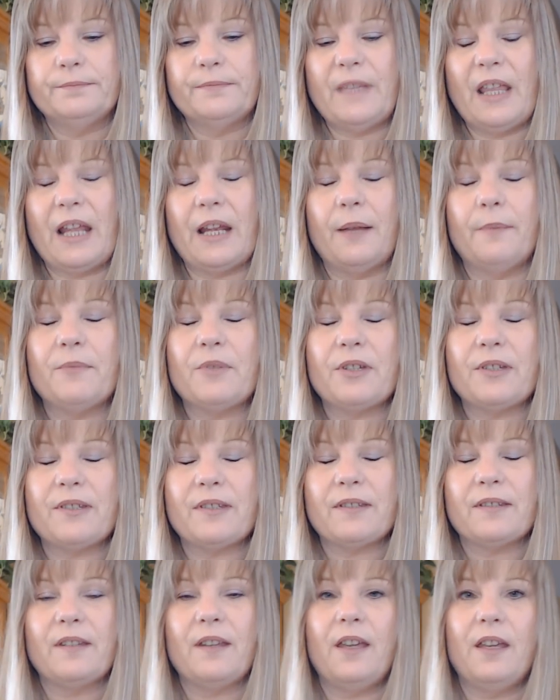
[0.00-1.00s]

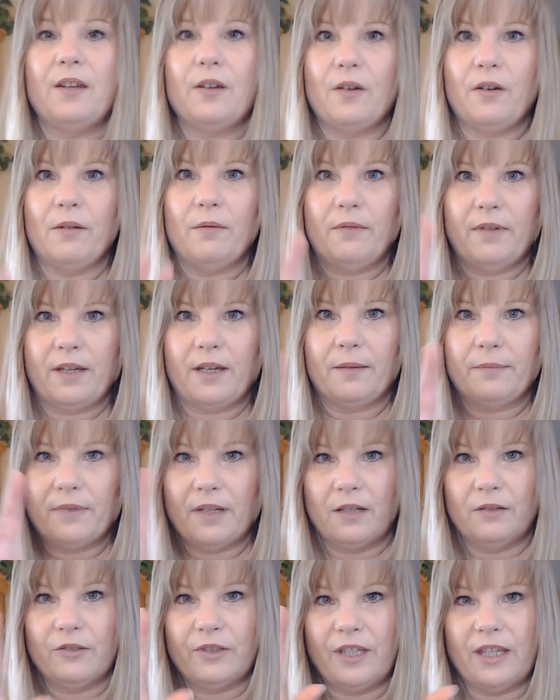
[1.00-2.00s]
I know, like, I'm
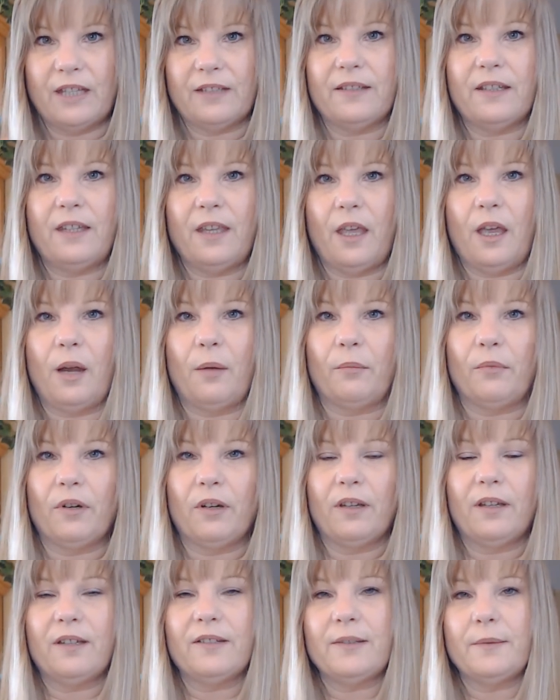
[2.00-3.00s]
not looking at the camera.
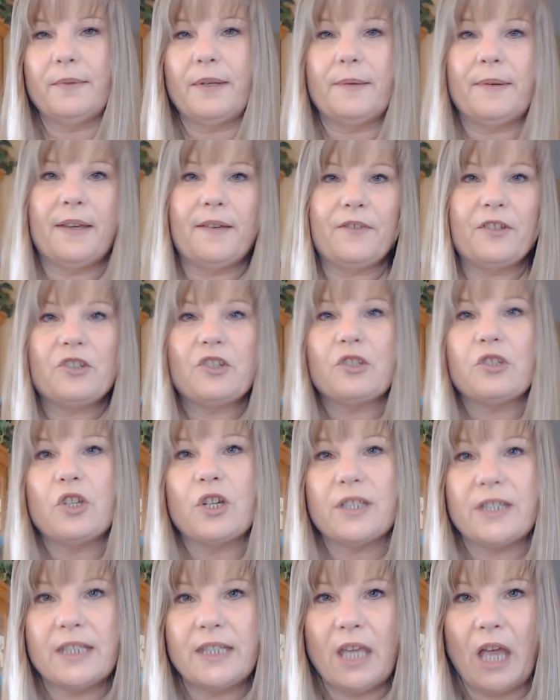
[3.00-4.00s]
Like sometimes I have to just
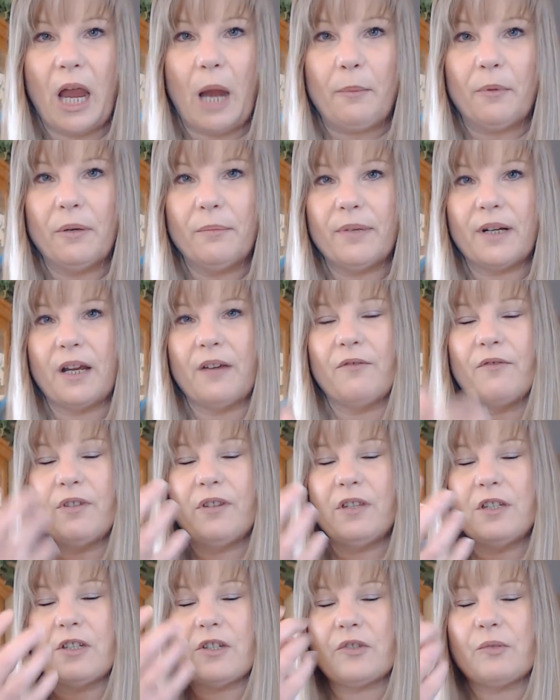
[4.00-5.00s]
look at the camera, but I
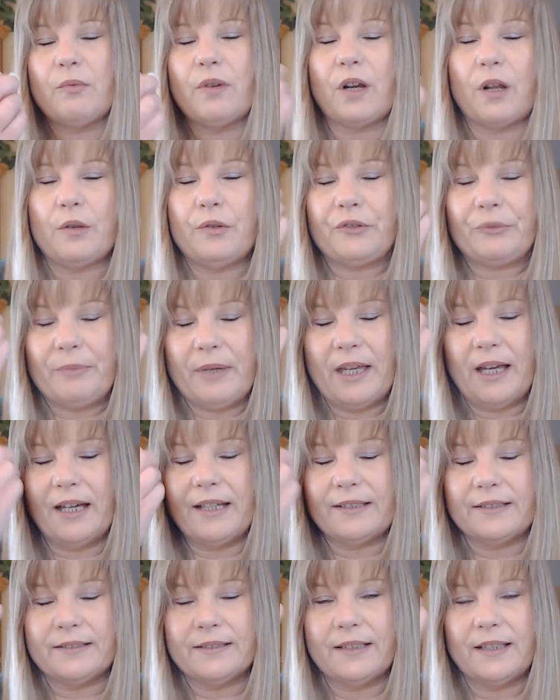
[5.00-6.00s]
really just want to close my
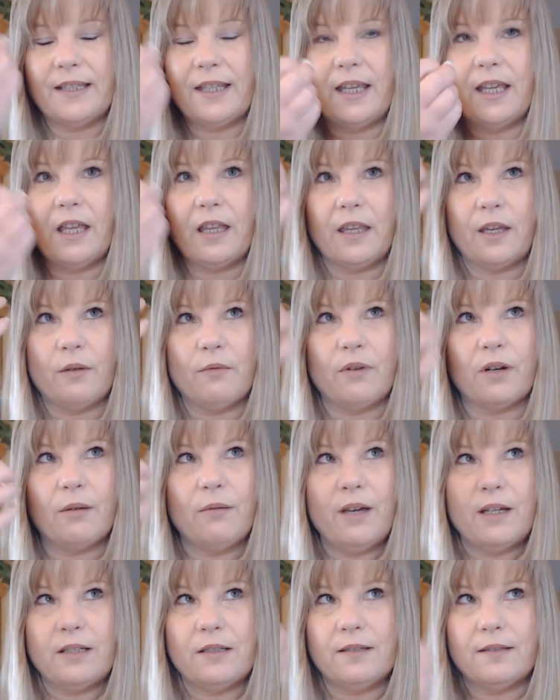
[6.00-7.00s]
eyes and think, like, what do
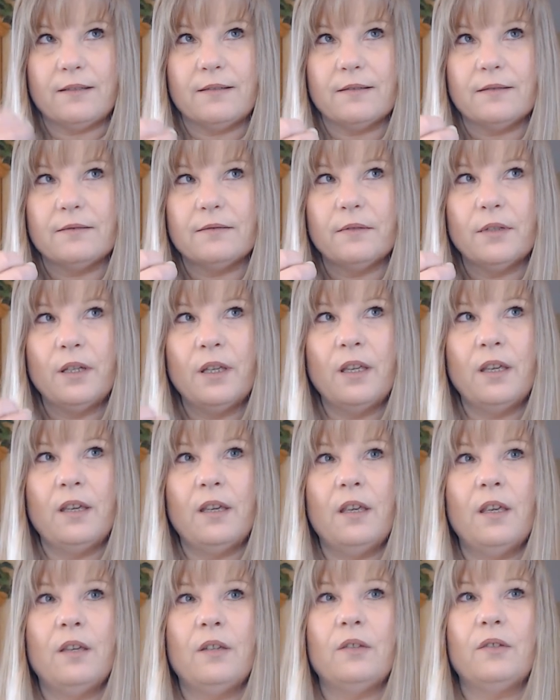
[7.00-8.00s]
I do?
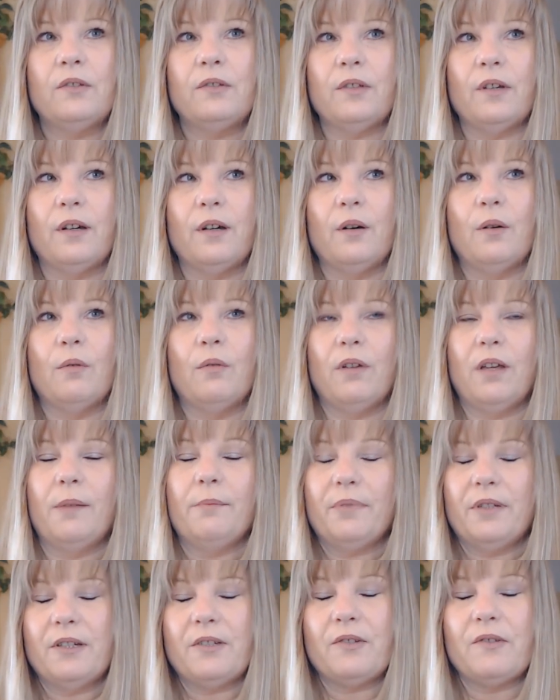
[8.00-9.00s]
So
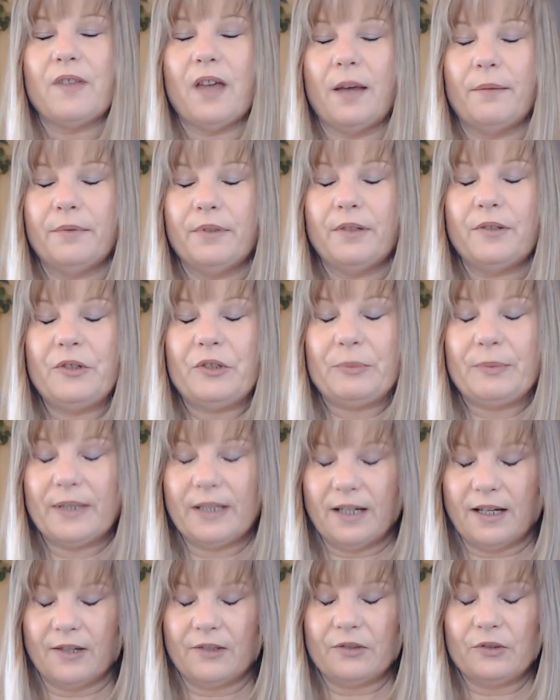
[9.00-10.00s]
I'm going to do that. I'm going to close my
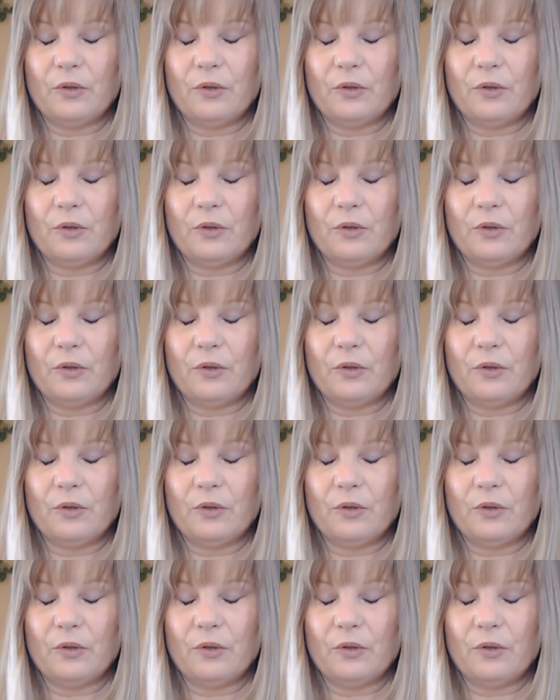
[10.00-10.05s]
eyes.